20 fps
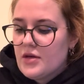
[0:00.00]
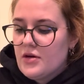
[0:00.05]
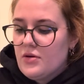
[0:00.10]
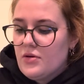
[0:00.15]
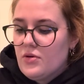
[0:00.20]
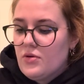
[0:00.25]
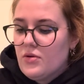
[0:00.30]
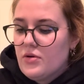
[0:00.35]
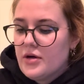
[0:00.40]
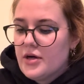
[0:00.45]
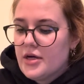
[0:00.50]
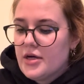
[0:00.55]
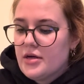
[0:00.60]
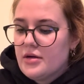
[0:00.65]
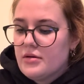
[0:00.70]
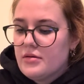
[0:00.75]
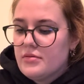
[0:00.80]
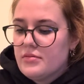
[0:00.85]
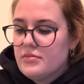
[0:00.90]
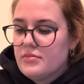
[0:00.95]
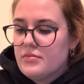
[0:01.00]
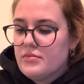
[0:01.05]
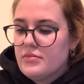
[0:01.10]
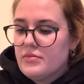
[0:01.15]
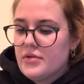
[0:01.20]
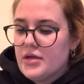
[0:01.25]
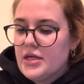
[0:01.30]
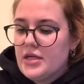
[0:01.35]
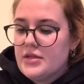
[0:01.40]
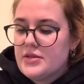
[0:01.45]
Or
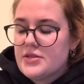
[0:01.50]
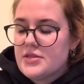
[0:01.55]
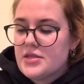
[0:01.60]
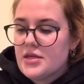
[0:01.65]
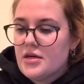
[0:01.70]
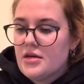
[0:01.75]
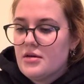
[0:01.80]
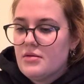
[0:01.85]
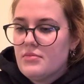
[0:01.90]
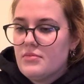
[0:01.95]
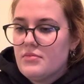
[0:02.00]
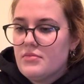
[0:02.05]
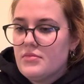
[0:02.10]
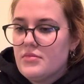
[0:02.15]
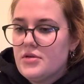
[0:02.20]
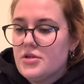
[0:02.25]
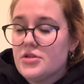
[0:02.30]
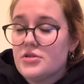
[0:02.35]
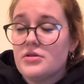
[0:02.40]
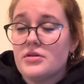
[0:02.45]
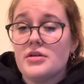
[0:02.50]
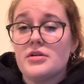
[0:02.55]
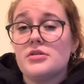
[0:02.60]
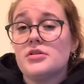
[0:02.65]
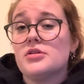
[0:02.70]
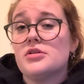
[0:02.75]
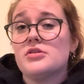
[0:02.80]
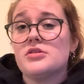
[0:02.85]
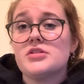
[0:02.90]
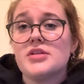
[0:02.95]
it's they're
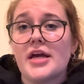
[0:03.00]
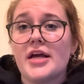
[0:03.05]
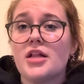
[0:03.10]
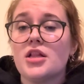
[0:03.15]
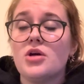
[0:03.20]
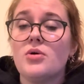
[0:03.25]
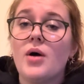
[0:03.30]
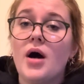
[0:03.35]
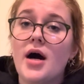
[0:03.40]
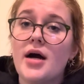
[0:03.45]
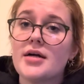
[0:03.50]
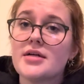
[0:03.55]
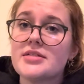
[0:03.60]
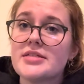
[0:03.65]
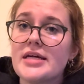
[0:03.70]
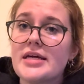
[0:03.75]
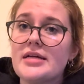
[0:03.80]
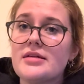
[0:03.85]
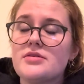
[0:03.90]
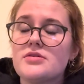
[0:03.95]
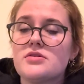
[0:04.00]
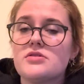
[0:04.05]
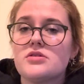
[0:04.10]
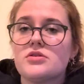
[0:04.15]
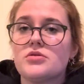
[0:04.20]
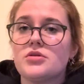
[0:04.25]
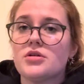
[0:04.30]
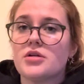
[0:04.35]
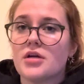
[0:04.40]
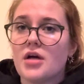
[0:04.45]
your cyclooxanes, so
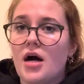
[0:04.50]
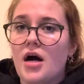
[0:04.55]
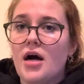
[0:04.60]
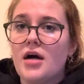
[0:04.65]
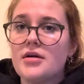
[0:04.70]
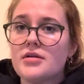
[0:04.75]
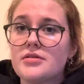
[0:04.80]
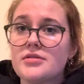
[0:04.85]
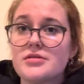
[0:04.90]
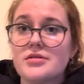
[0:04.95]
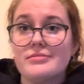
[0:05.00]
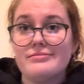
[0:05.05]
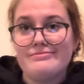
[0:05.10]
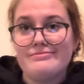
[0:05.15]
your COX.